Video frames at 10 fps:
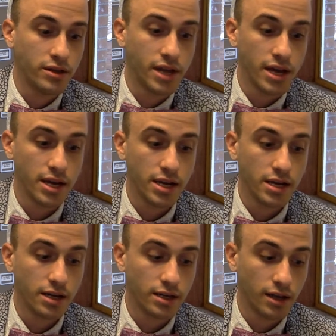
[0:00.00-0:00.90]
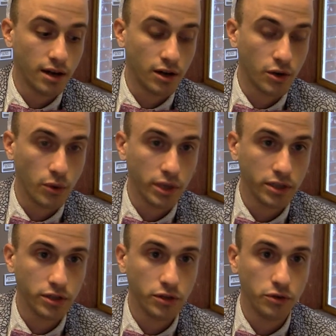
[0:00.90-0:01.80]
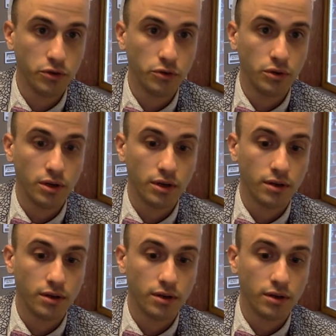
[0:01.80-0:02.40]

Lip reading: They are going to